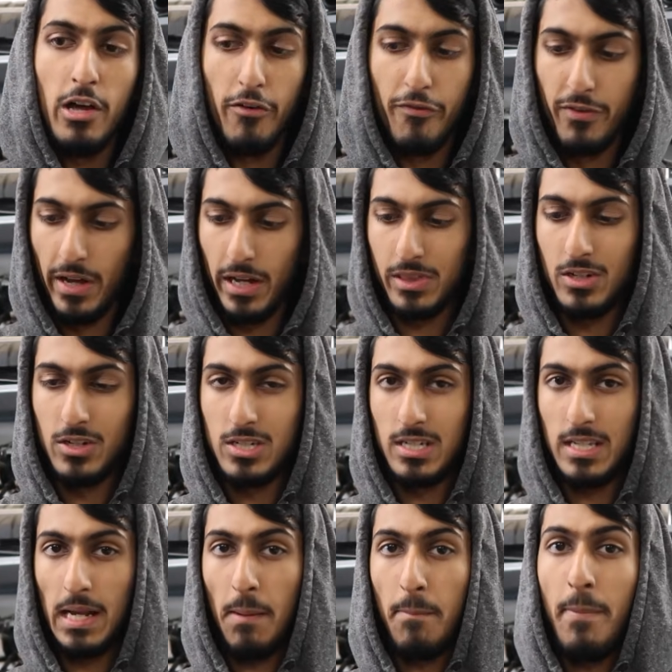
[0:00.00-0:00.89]
It'll feel like there's
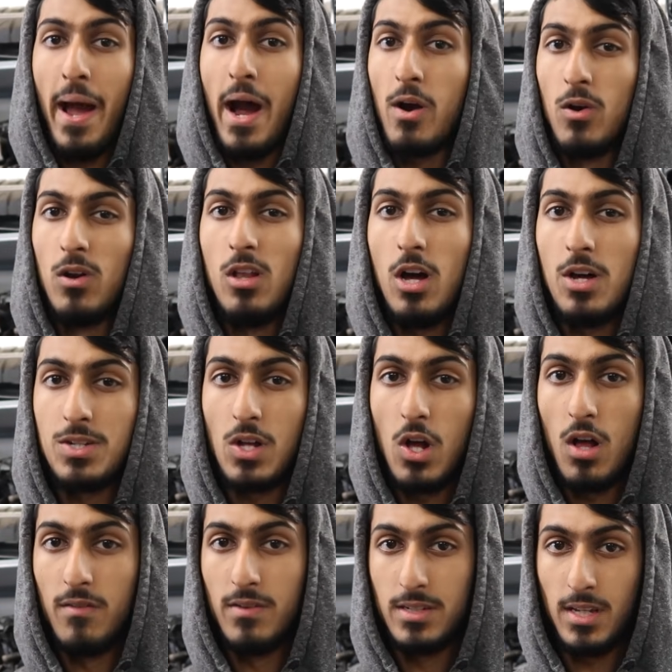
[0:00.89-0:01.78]
just like a power loss
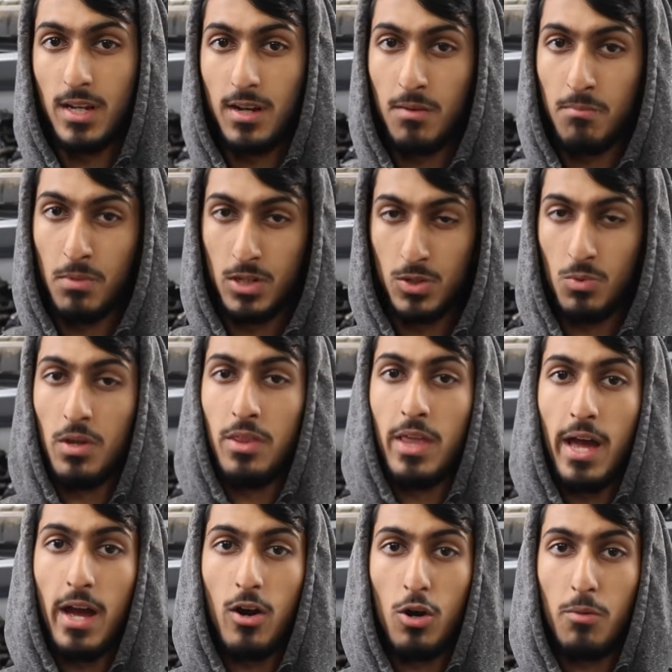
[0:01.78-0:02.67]
all of a sudden
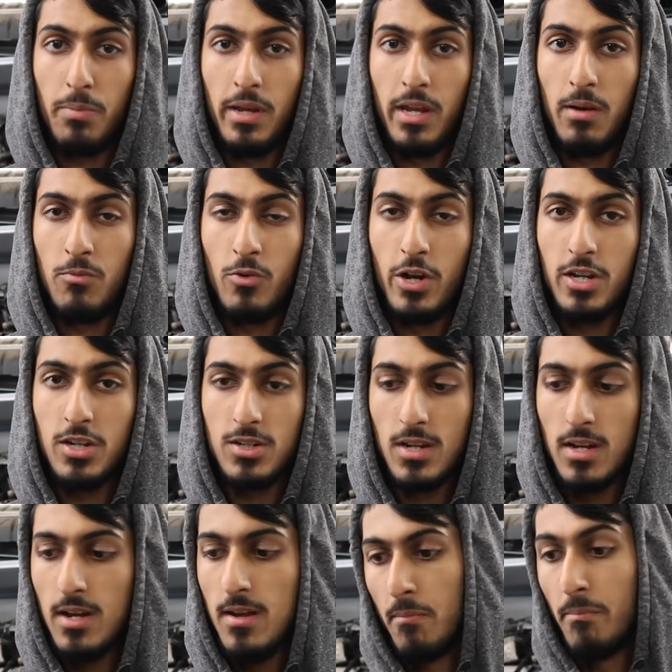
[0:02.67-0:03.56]
between that RPM range.